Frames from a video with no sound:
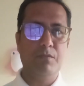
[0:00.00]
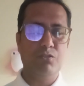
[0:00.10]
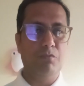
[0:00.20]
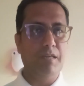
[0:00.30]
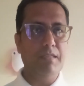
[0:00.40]

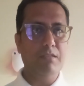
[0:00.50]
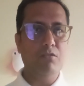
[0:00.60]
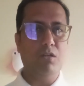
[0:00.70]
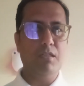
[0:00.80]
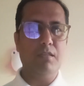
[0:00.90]
So money is
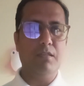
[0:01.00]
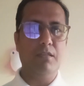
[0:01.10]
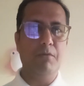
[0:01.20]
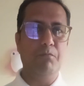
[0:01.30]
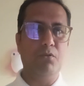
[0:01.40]
not a
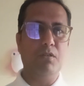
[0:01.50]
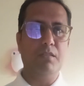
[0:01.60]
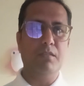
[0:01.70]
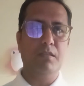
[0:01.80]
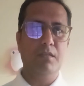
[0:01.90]

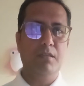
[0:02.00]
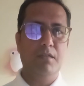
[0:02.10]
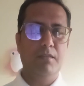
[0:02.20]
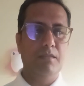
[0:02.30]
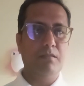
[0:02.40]
important
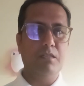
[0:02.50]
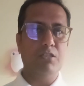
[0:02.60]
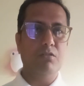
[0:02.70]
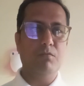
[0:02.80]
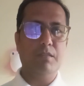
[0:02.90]

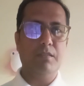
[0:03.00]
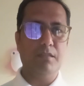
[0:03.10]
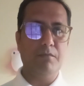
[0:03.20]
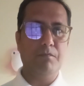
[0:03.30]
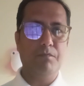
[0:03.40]
discussion over
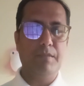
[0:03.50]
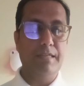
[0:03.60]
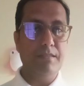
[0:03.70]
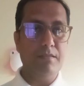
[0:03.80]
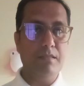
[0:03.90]
here.
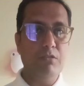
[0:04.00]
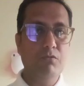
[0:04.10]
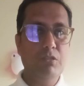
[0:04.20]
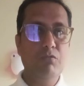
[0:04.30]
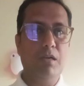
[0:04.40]
It is
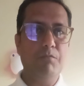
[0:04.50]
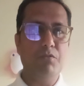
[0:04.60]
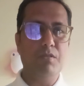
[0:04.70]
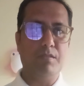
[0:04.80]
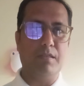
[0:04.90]
you have
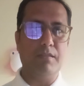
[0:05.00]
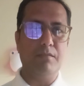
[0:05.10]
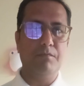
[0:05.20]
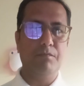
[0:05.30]
to decide.